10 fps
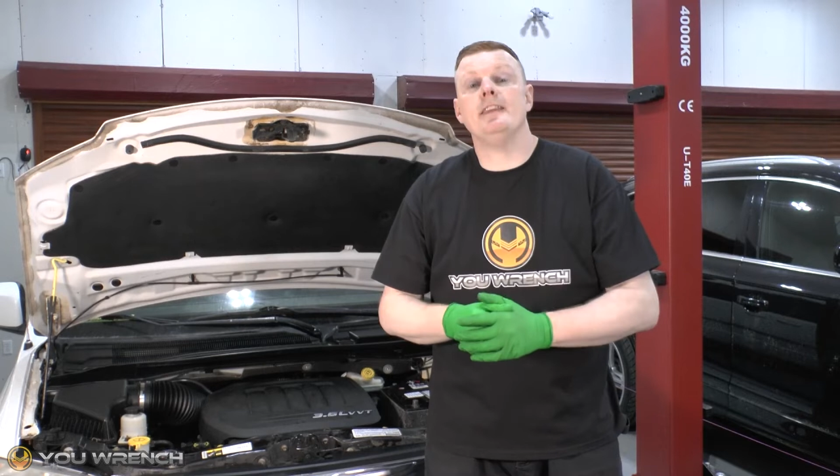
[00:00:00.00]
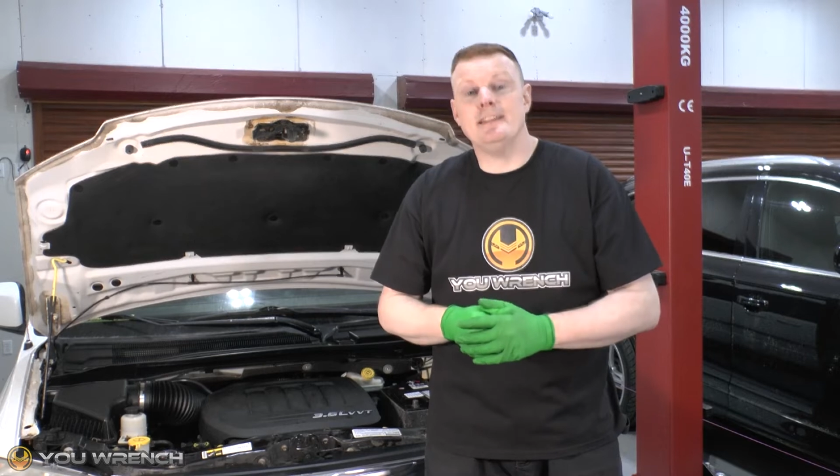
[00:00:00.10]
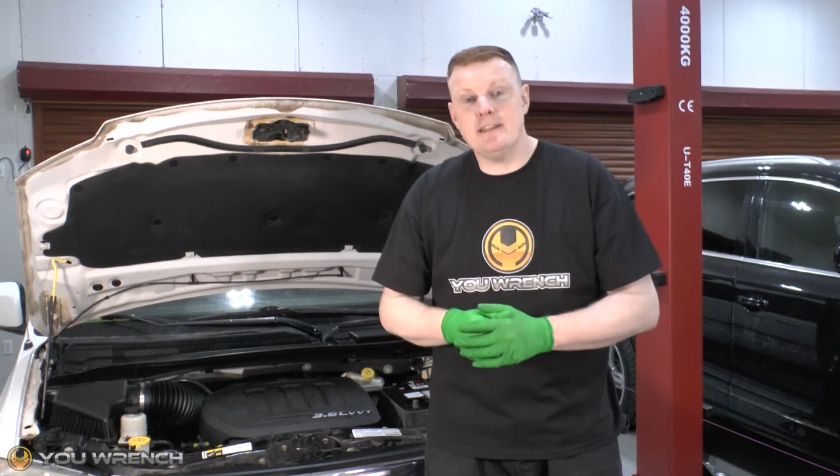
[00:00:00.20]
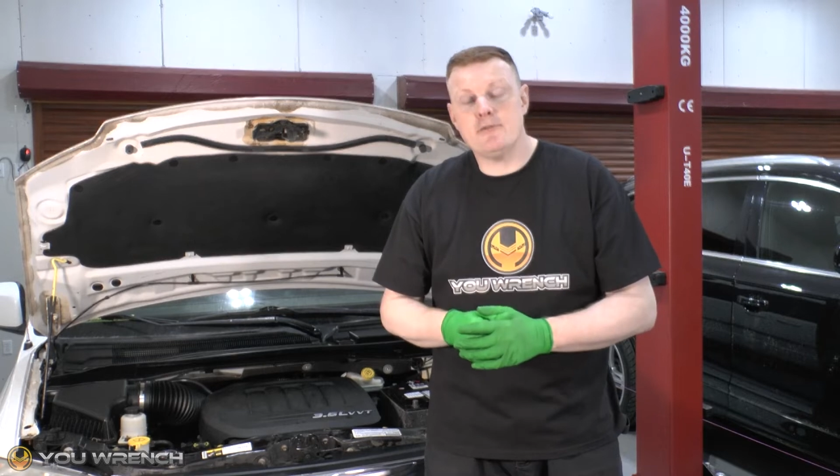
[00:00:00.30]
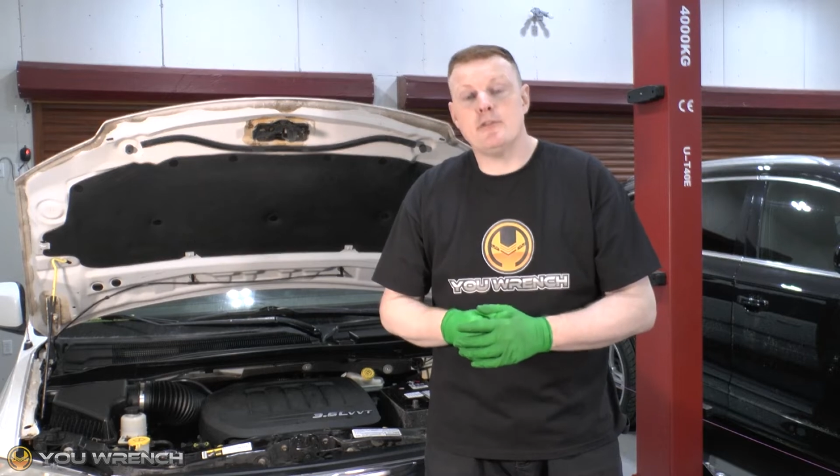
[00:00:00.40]
the
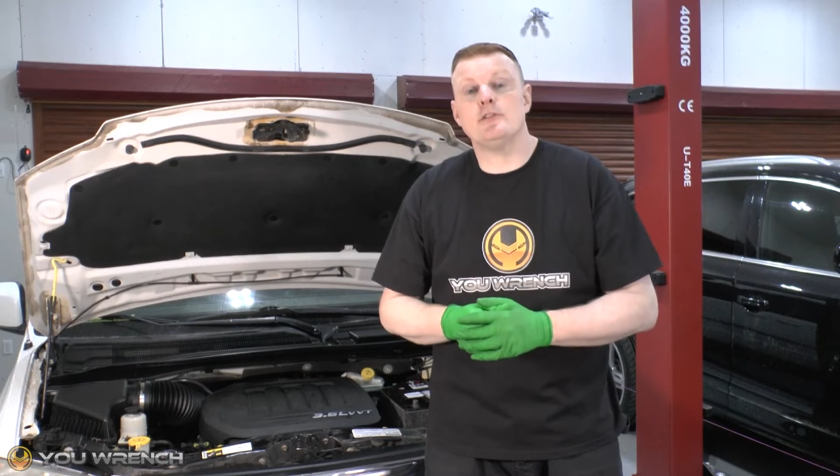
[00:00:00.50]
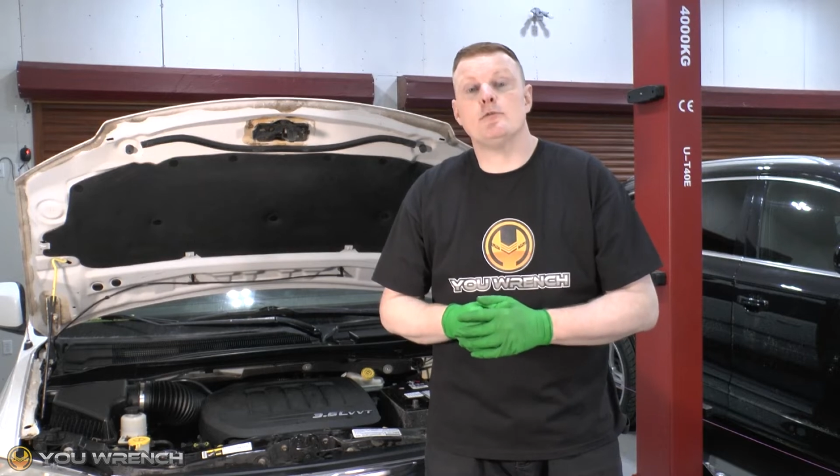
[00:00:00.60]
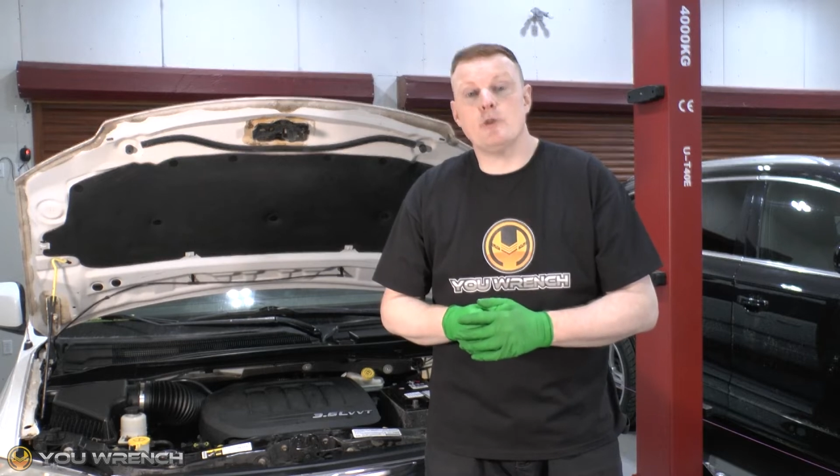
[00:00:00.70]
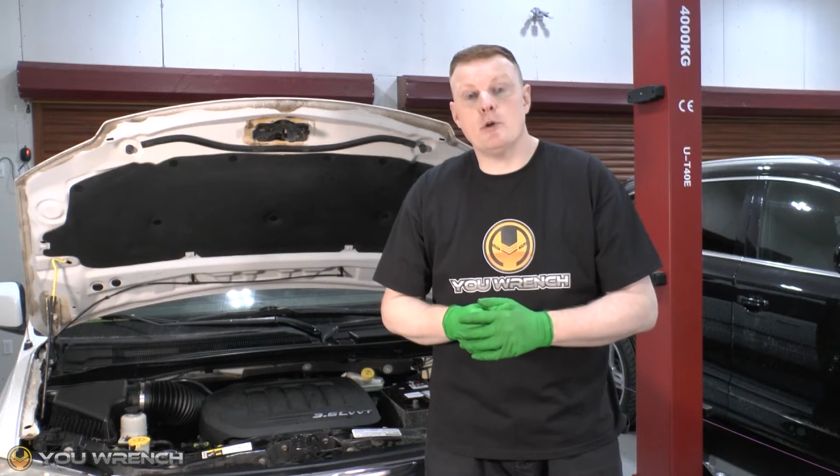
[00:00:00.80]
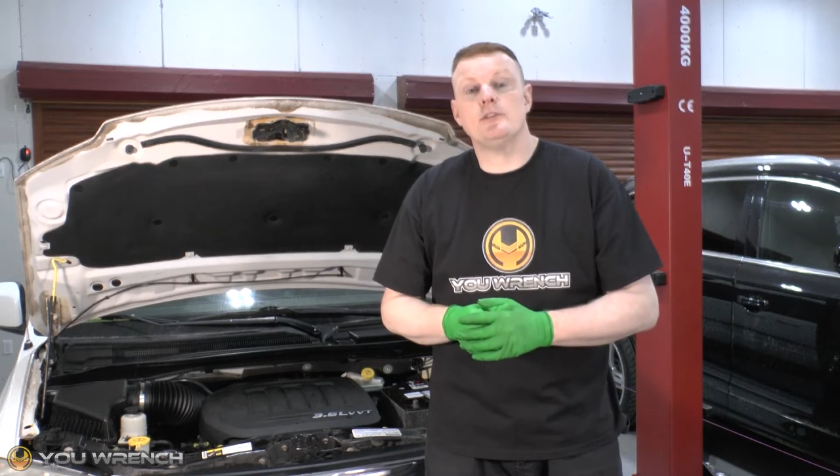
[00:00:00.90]
different
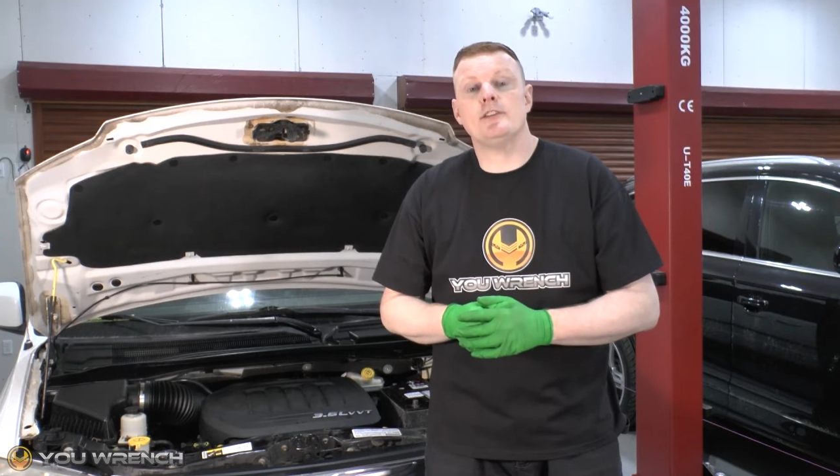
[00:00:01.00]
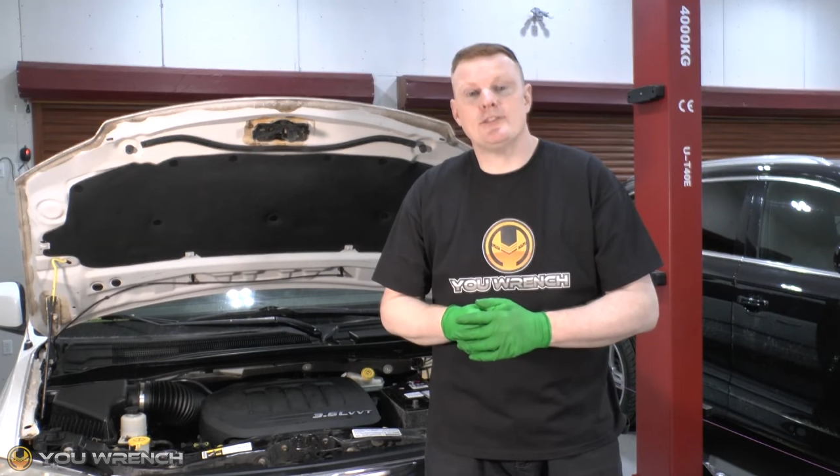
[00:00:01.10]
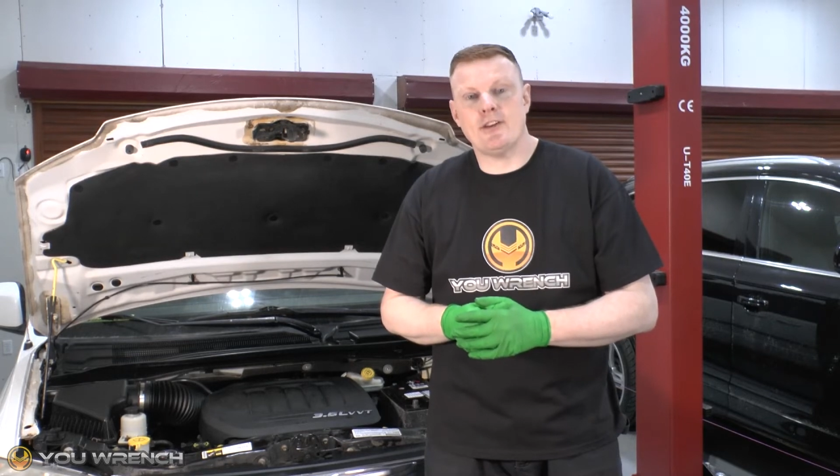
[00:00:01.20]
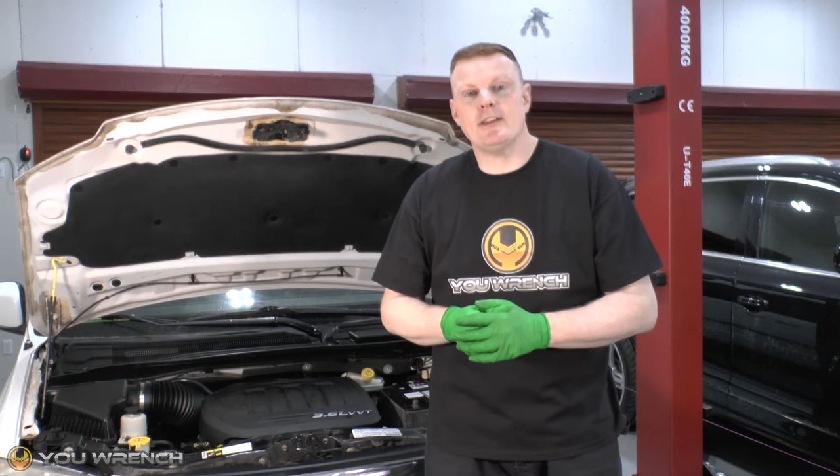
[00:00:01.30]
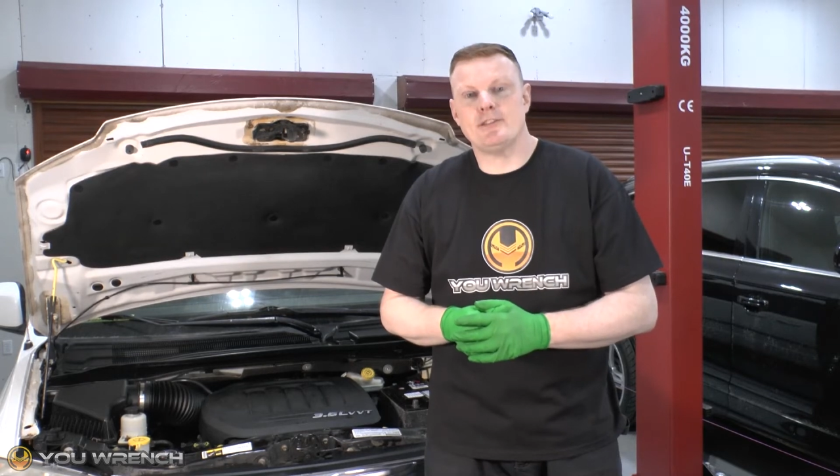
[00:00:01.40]
rotor
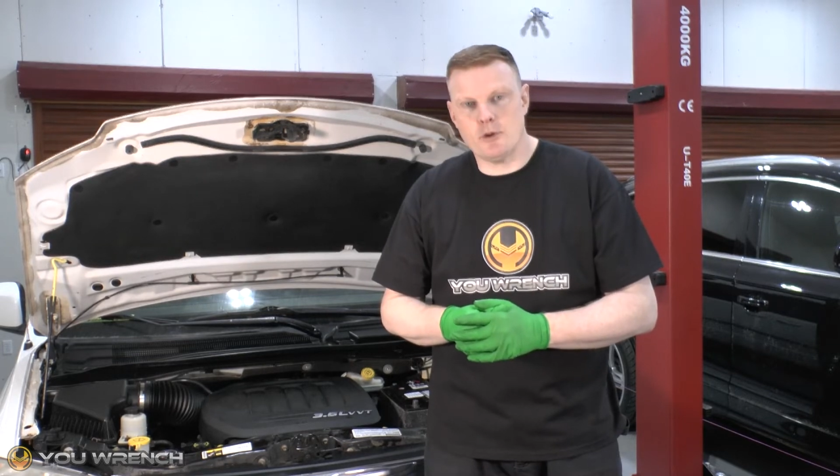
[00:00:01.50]
size